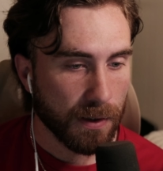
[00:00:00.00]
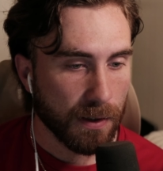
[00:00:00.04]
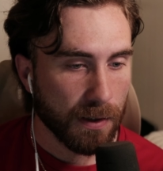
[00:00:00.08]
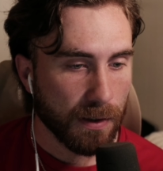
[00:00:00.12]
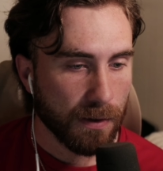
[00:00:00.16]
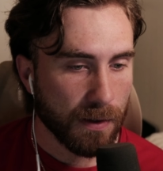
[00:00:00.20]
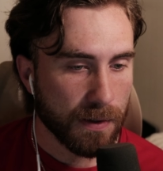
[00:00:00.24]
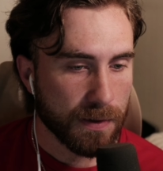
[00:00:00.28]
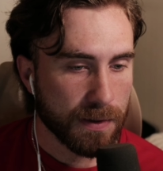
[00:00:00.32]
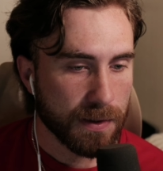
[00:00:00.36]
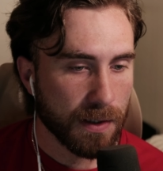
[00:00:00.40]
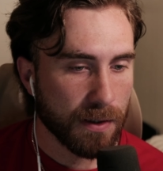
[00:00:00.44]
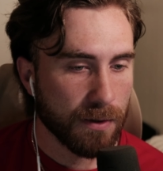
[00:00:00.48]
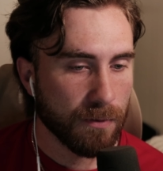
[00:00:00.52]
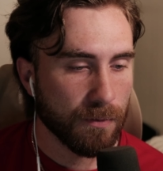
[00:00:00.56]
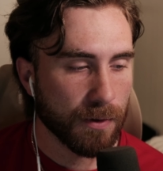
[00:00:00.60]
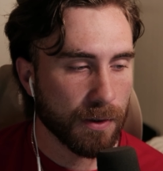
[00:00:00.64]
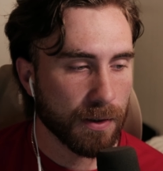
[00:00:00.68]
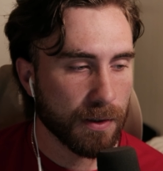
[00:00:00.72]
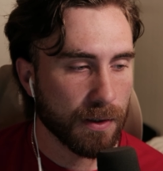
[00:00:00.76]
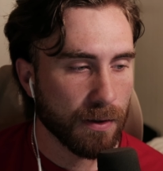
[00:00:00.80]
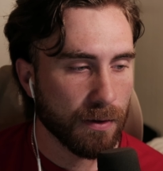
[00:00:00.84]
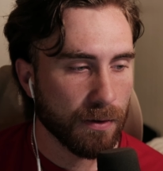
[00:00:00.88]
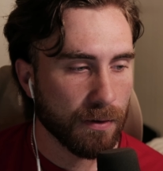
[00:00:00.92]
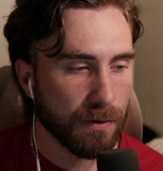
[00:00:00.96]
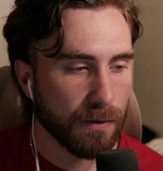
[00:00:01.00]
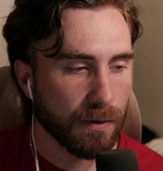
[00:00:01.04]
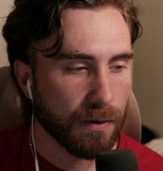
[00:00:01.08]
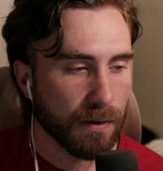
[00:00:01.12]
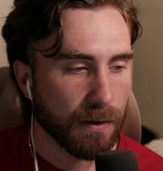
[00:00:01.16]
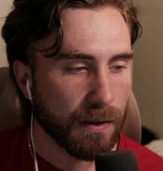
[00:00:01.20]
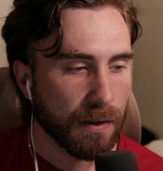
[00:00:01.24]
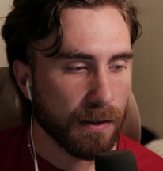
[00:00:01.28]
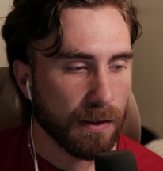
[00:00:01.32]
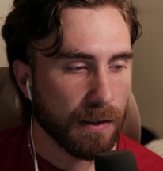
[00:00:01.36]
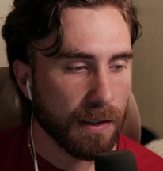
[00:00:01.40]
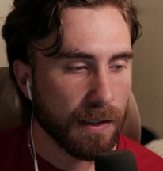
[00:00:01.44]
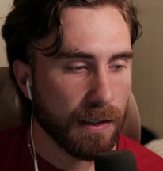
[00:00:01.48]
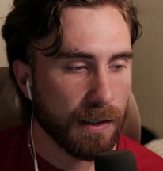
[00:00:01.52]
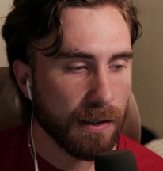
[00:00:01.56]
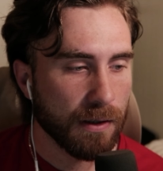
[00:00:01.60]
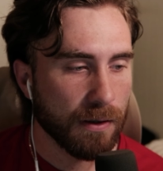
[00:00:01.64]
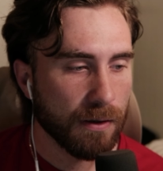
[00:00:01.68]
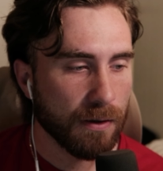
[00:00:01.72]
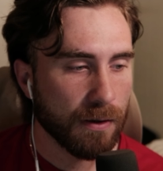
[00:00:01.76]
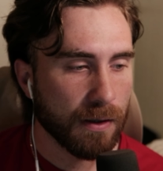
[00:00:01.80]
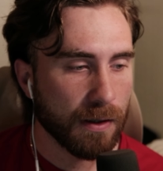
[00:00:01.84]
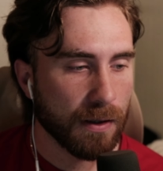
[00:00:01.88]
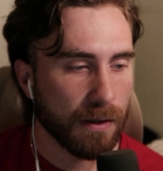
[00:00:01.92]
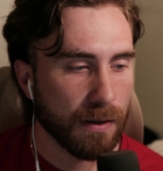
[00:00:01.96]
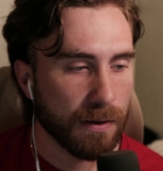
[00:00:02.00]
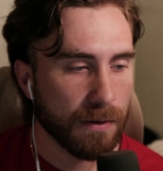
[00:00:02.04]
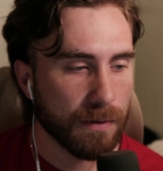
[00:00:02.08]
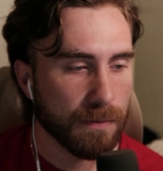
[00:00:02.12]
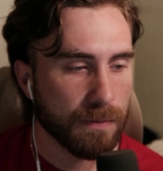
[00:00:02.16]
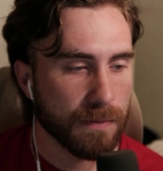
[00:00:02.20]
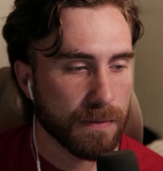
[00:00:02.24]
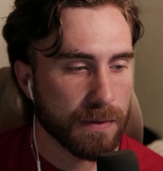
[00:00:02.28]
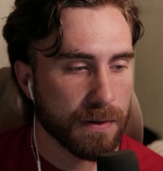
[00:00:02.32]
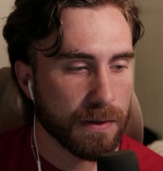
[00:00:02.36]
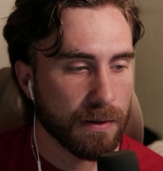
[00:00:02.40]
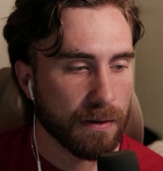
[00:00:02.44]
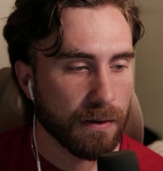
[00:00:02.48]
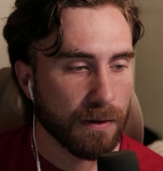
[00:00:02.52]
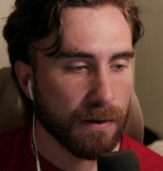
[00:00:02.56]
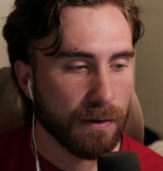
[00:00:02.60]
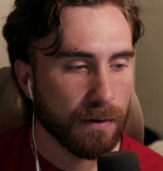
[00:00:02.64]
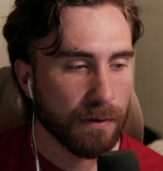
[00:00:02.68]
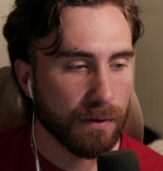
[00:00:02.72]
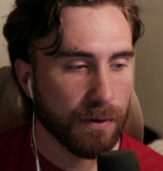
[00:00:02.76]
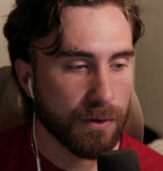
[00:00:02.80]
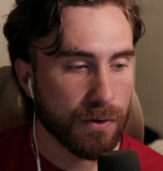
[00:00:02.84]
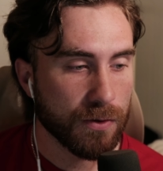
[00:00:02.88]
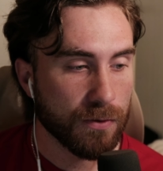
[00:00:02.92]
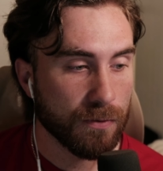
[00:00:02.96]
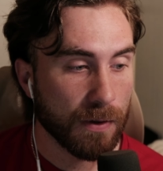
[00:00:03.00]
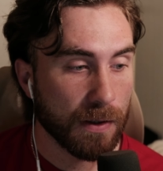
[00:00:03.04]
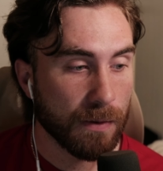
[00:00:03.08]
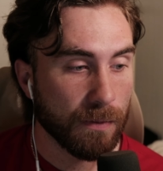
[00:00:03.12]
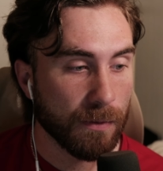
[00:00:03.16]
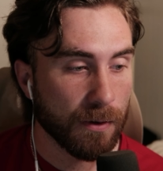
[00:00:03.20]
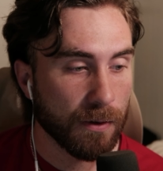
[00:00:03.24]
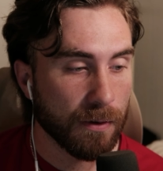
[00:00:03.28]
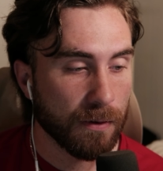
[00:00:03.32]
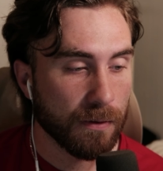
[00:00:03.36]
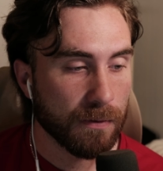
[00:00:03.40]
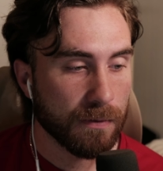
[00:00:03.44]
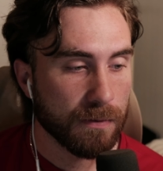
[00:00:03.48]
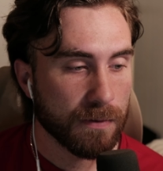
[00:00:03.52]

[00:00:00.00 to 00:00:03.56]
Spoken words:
They said to one another, "Here comes the dreamer."